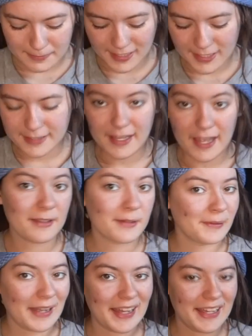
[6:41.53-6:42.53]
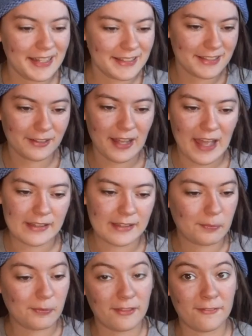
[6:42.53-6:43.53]
this, otherwise you'll end
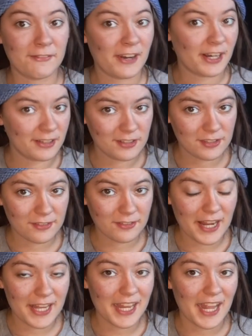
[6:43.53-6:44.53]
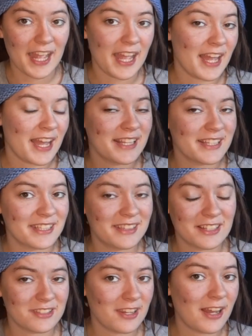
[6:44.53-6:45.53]
up with very loose thread, and
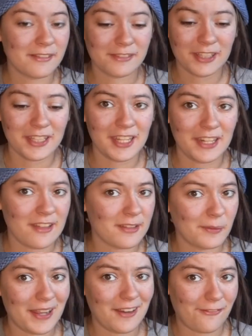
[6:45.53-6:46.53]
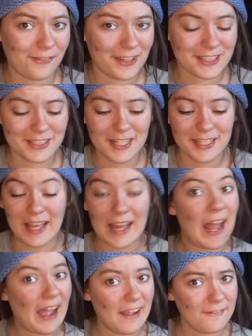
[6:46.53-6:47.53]
there's not really another way to fix it that
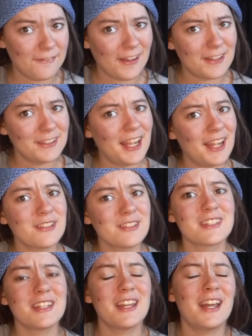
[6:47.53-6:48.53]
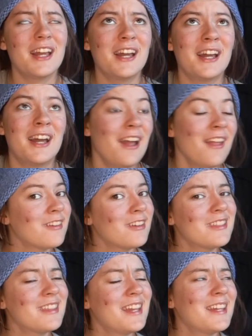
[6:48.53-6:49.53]
I found out other
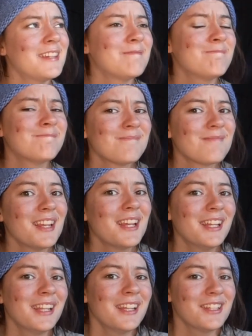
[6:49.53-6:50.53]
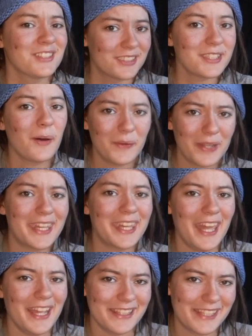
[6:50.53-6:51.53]
than sewing
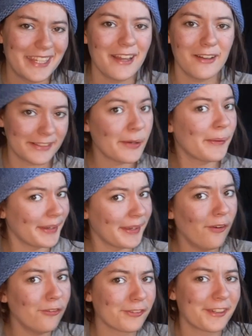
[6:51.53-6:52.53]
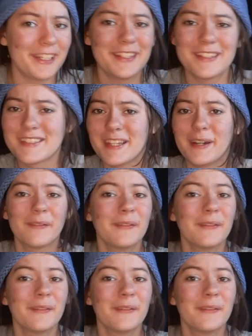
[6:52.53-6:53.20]
over it. So